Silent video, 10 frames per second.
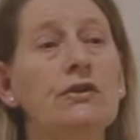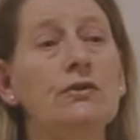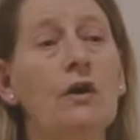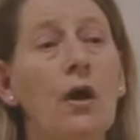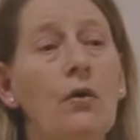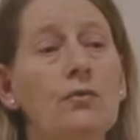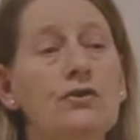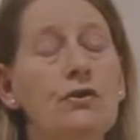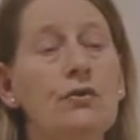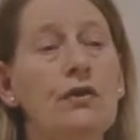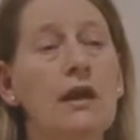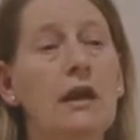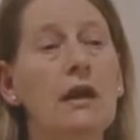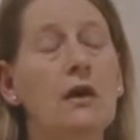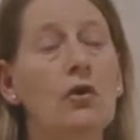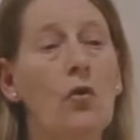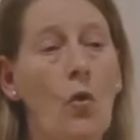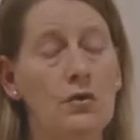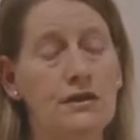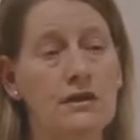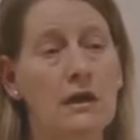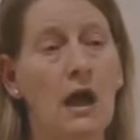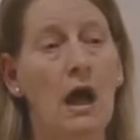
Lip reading: to go to the Gort